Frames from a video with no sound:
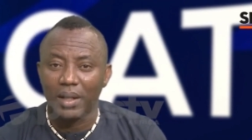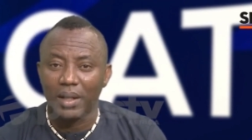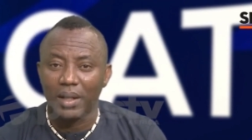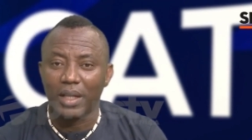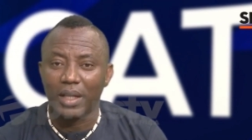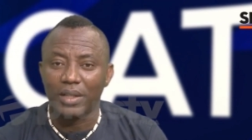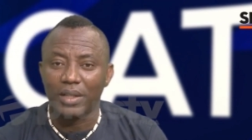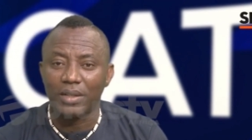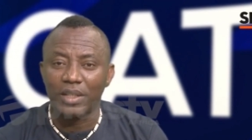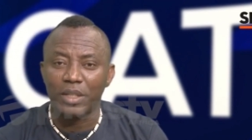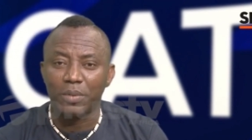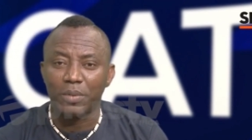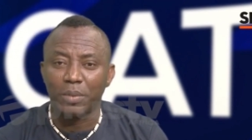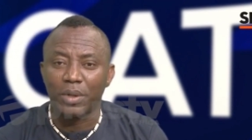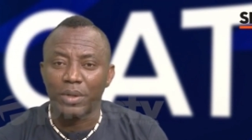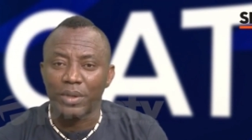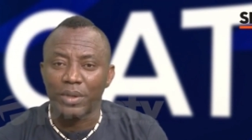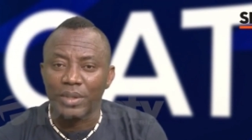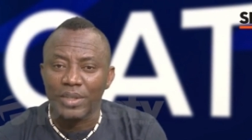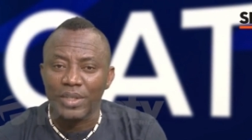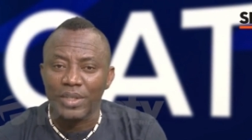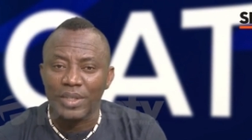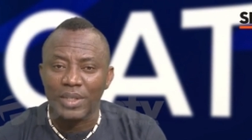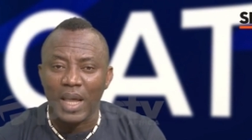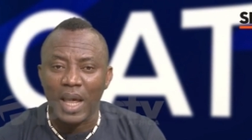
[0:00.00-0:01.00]
Nigerians must
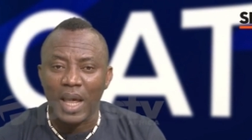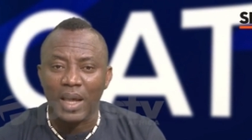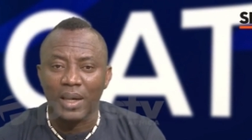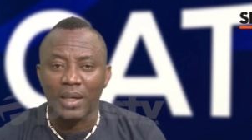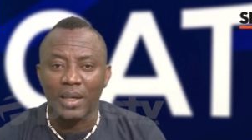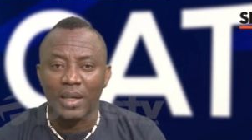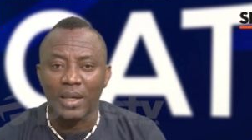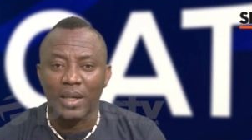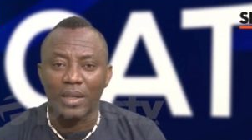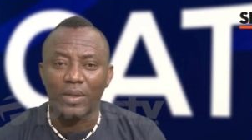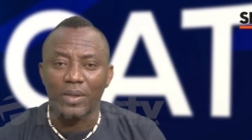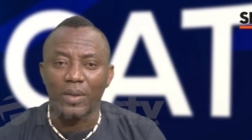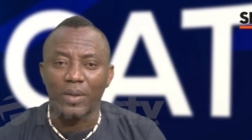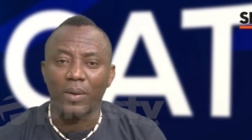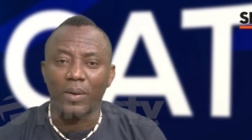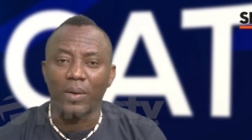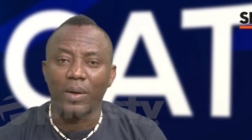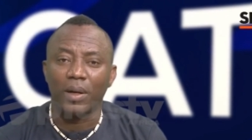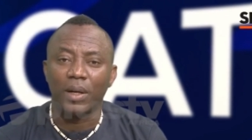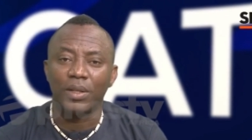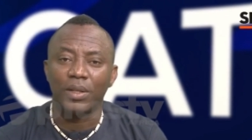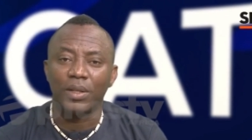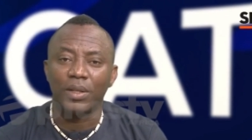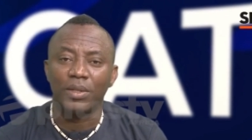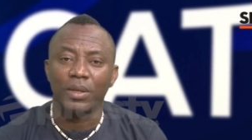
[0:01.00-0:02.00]
understand that
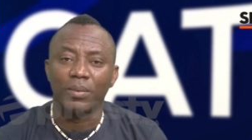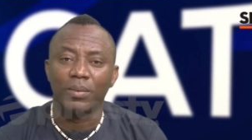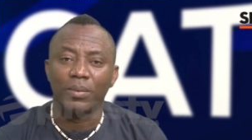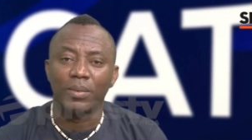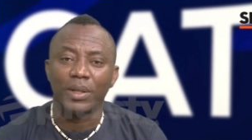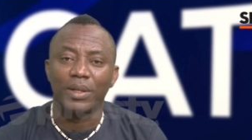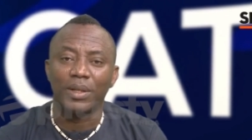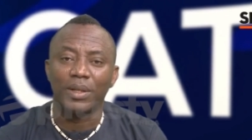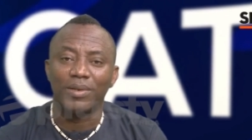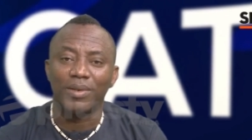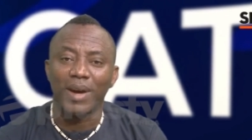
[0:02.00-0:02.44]
unless something